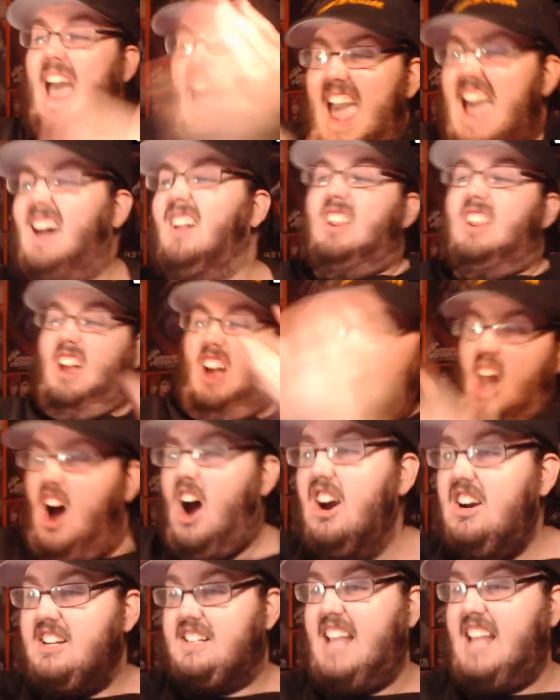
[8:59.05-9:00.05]

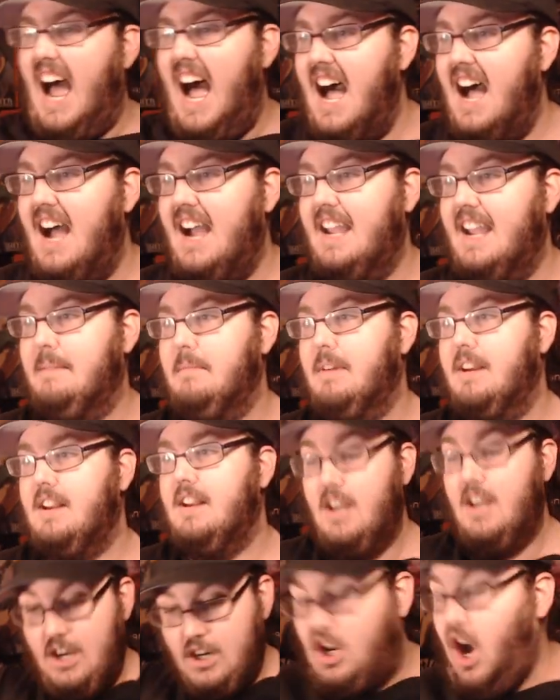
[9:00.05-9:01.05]
LR time!
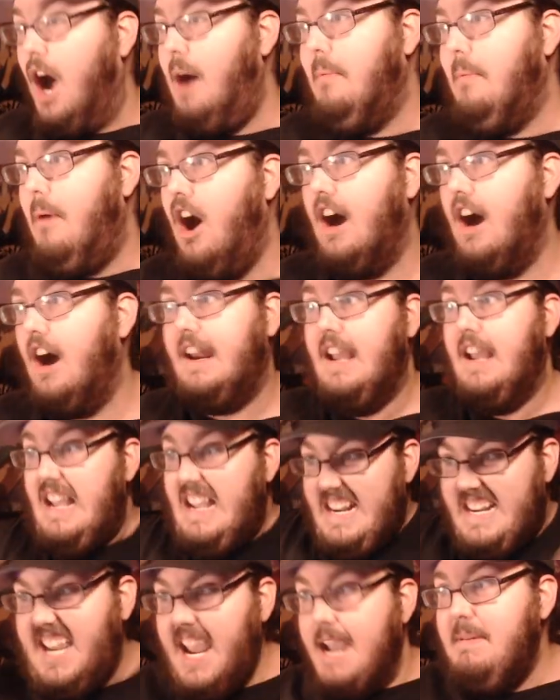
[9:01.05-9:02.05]
Come on!
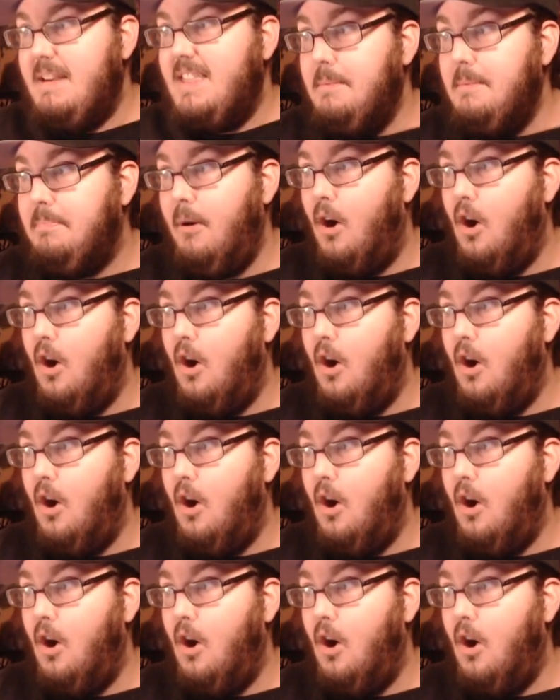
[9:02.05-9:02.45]
Give me the